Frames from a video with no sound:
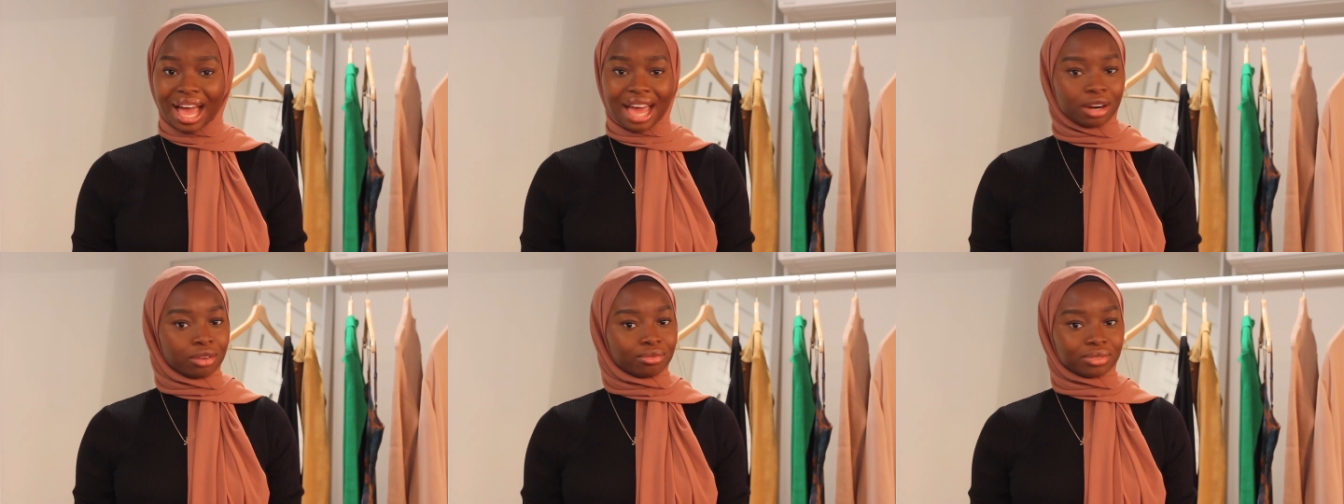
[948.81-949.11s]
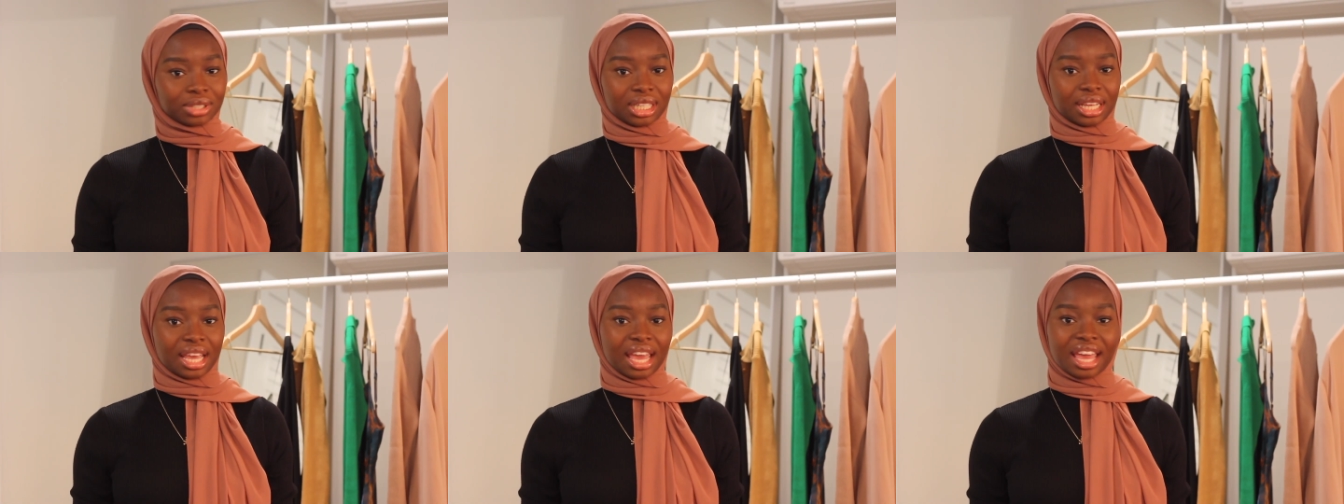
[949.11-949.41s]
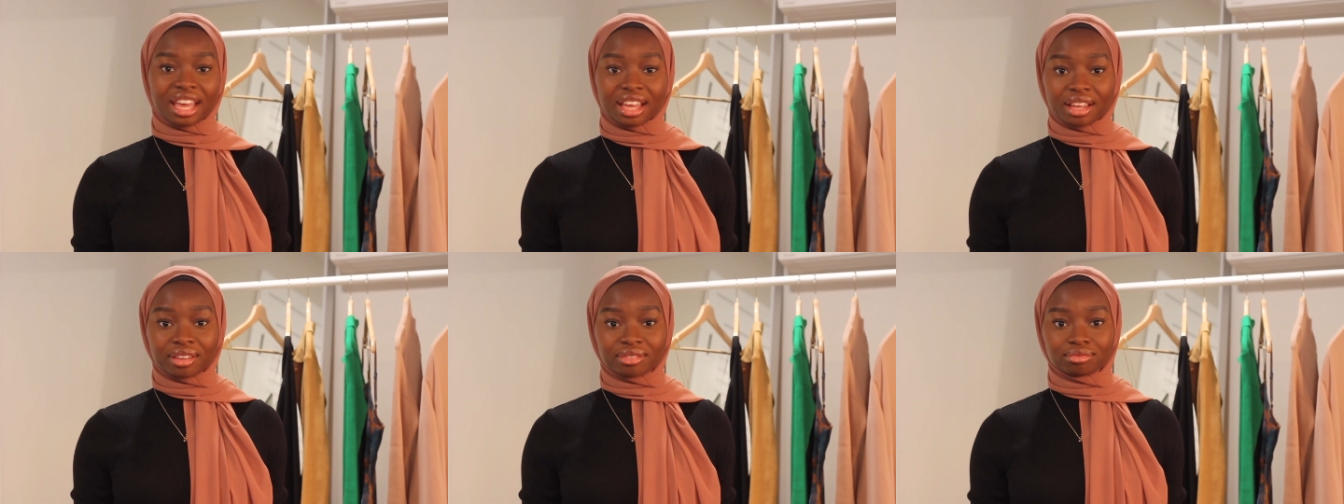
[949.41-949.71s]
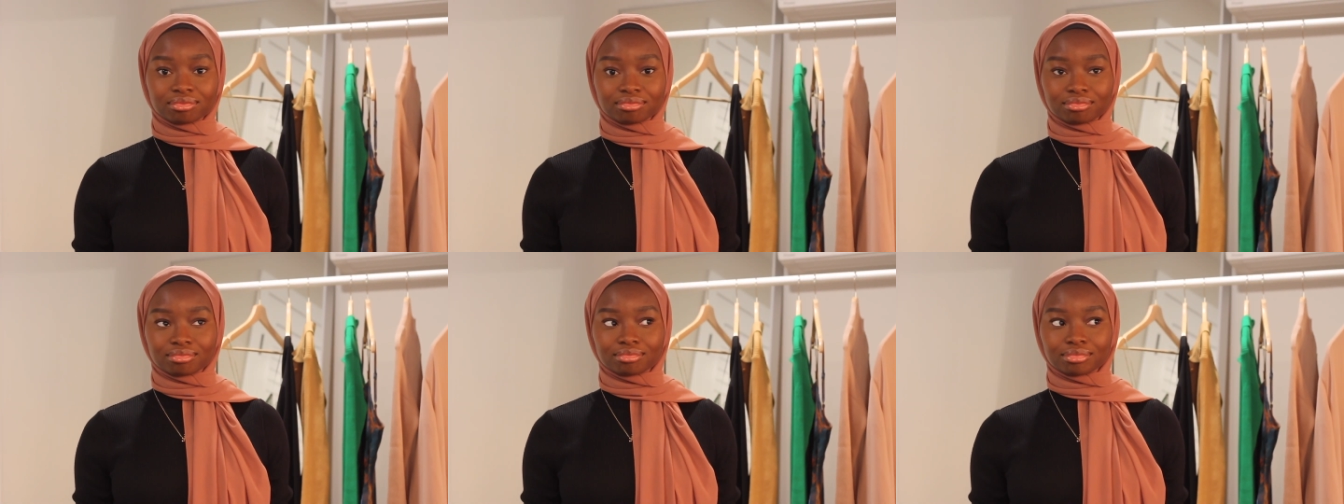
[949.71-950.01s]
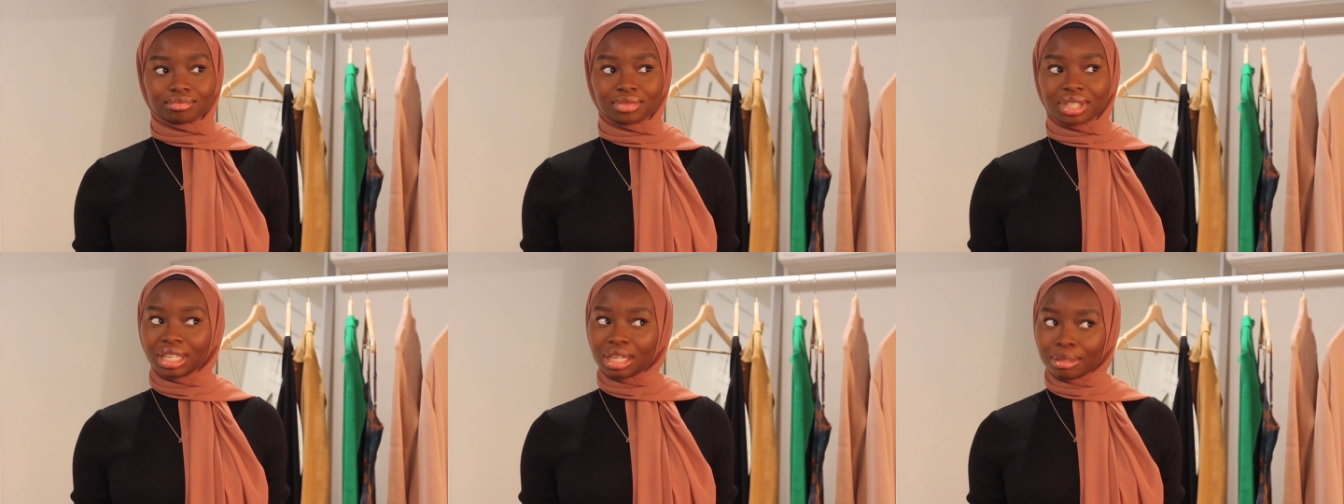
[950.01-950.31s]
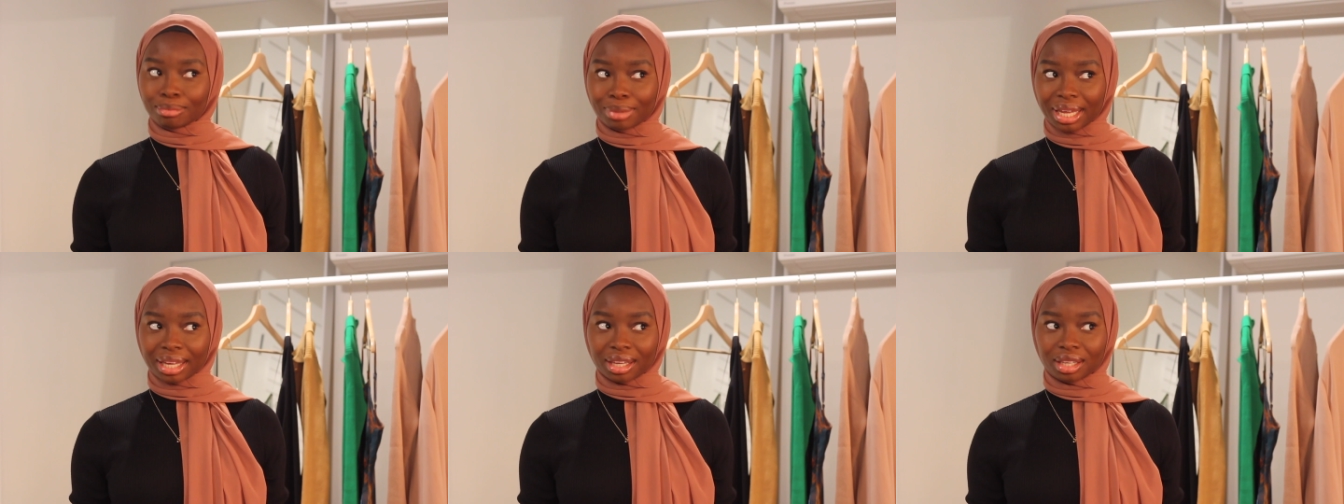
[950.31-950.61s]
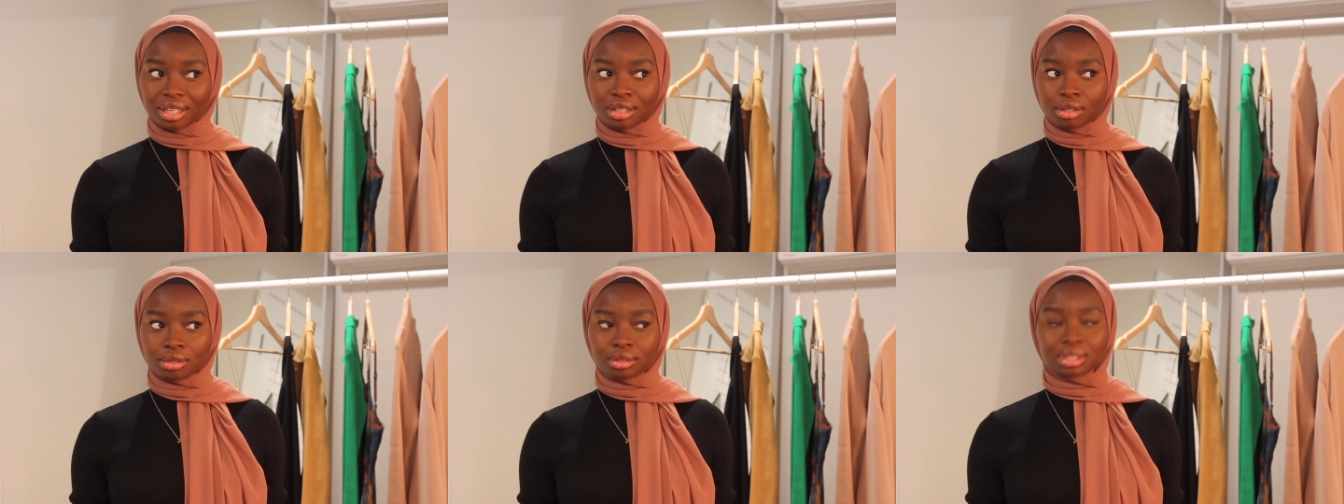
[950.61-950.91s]
I don't really have any
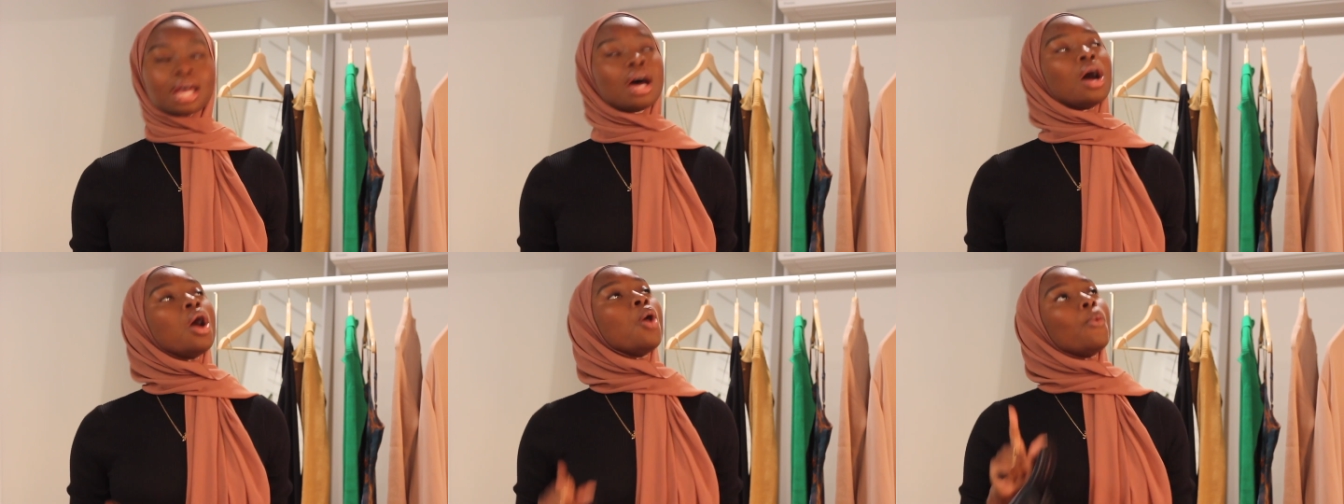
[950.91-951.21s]
black heels.